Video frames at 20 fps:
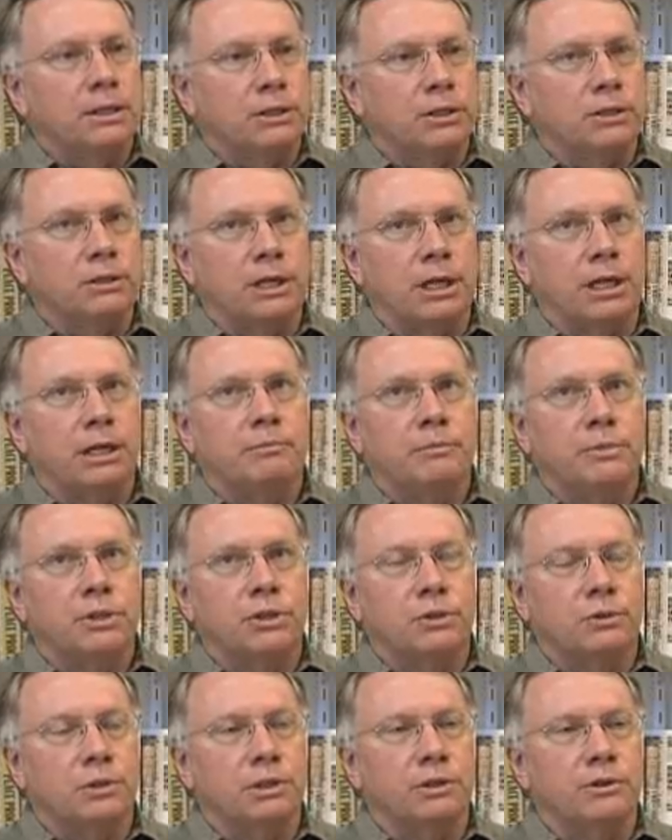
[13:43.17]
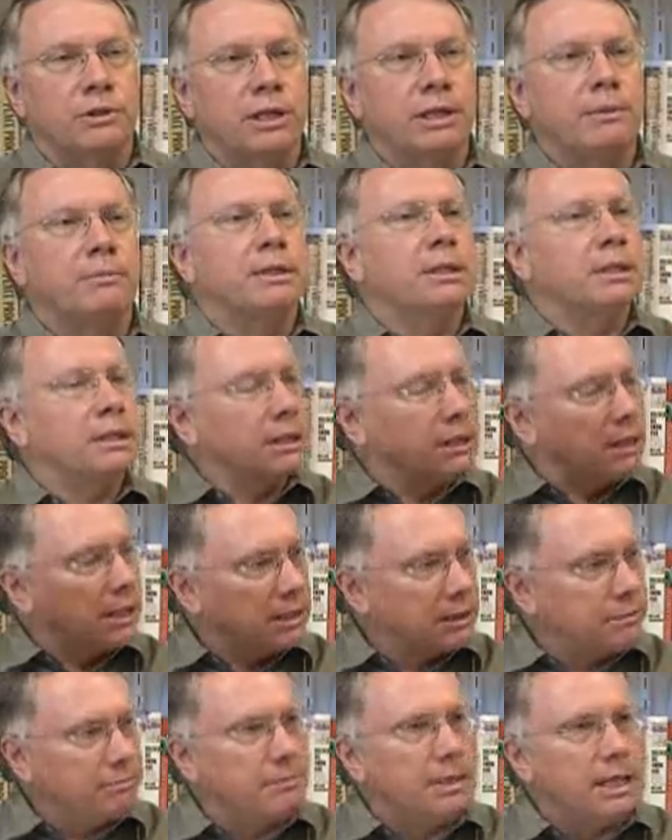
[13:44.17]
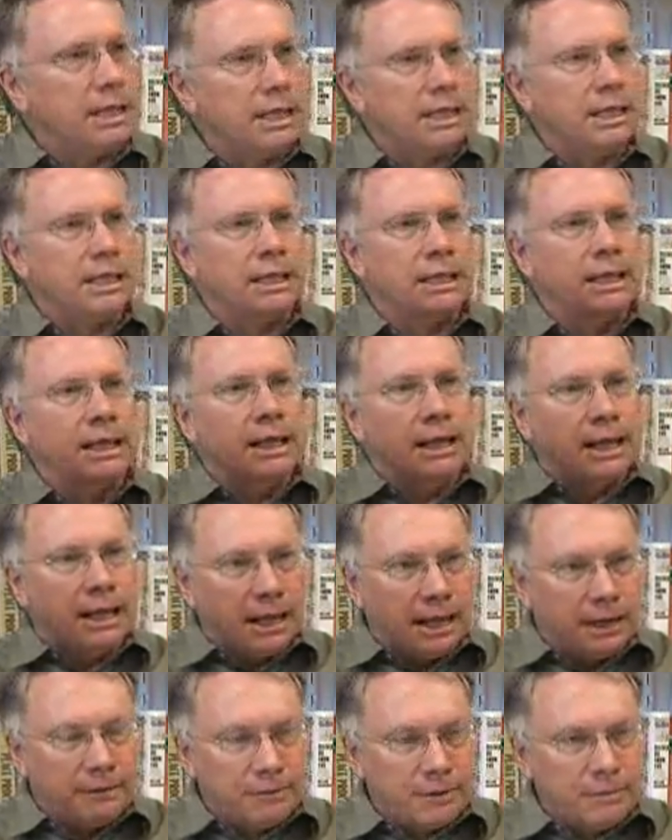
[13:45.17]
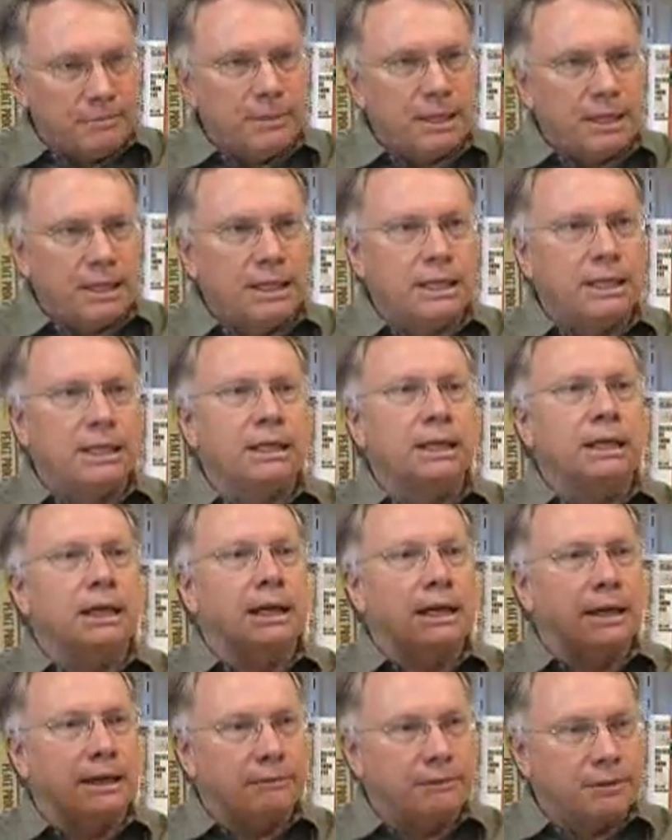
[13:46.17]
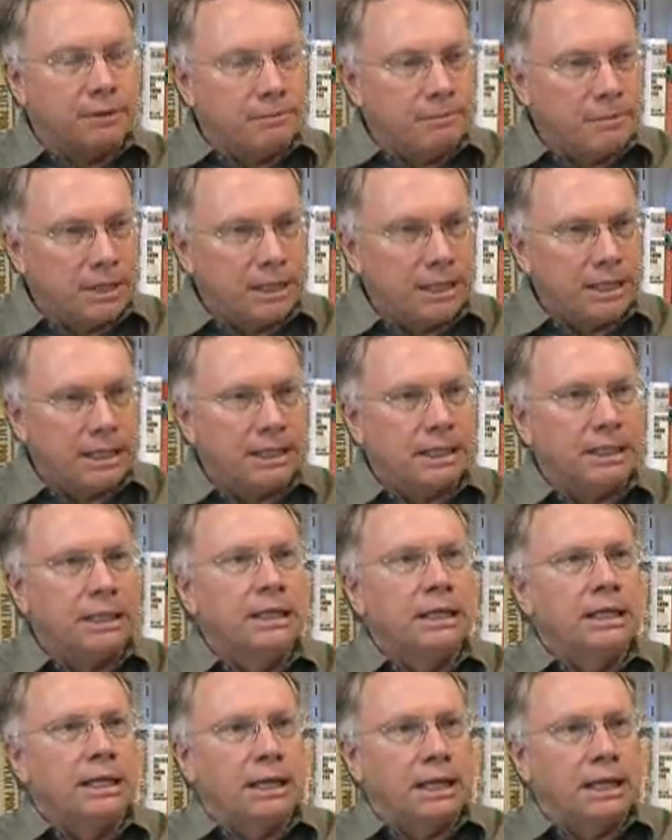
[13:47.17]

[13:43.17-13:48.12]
to come to agreement, it takes meeting after meeting after meeting,